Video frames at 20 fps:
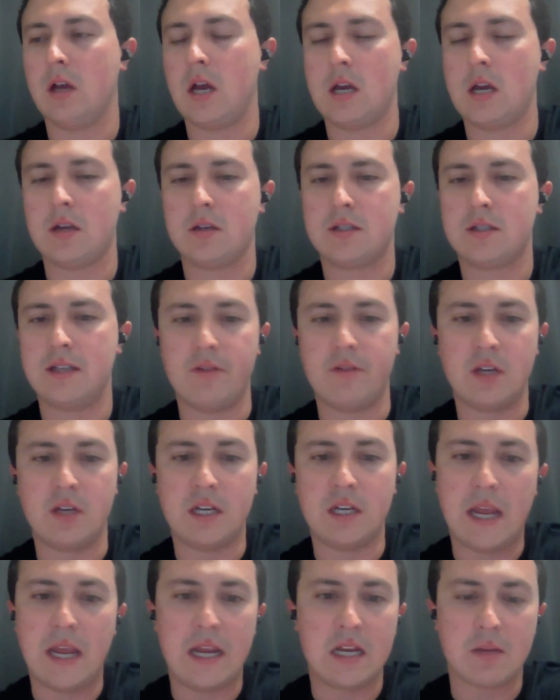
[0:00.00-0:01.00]
70
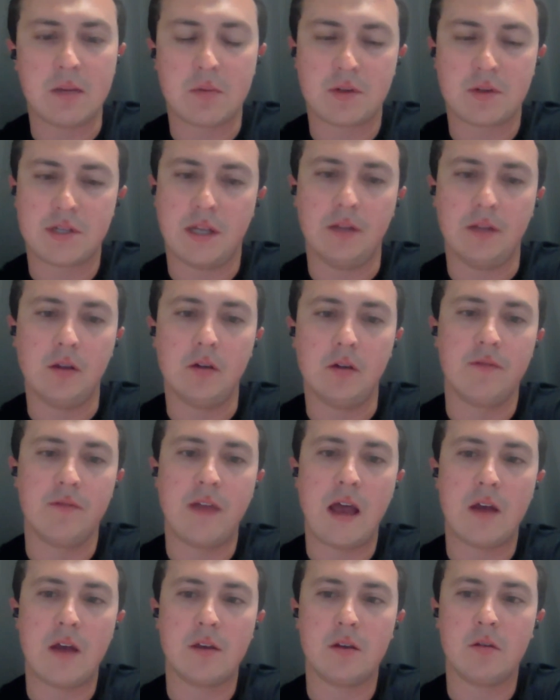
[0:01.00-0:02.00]
to 80% loan to
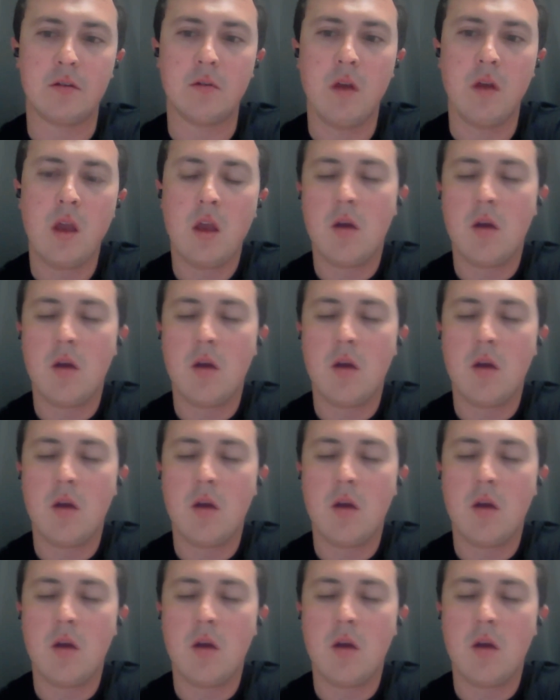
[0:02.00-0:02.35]
value,